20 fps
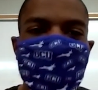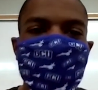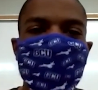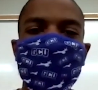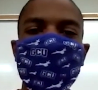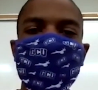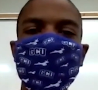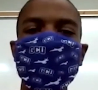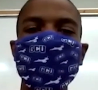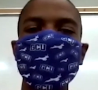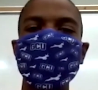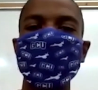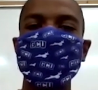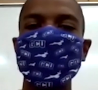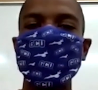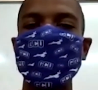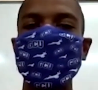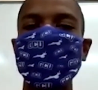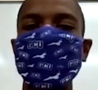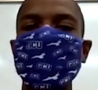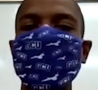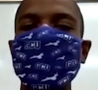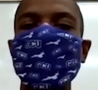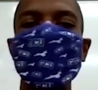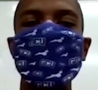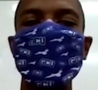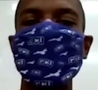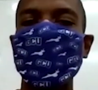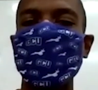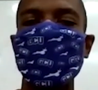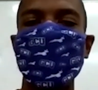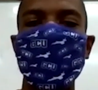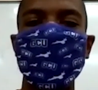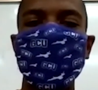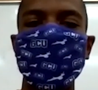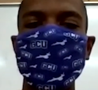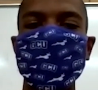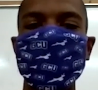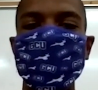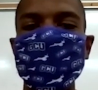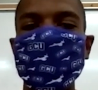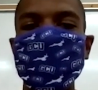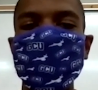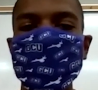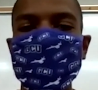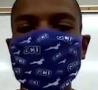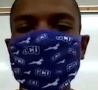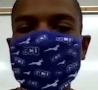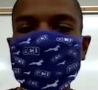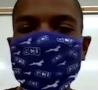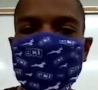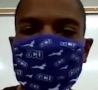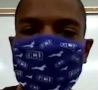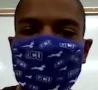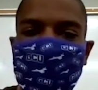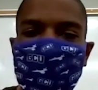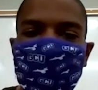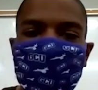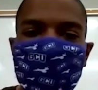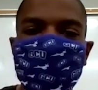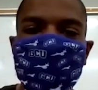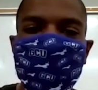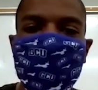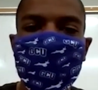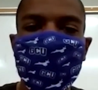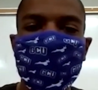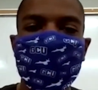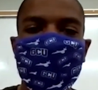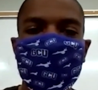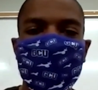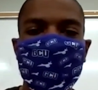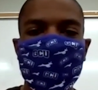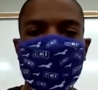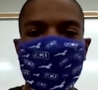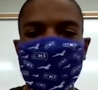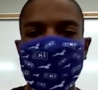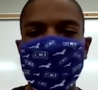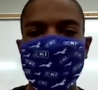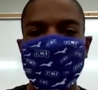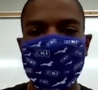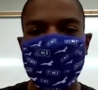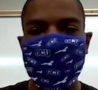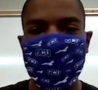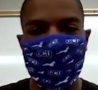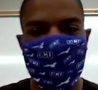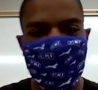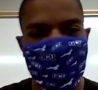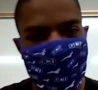You can't even see the mac and cheese. It's coated in the ketchup.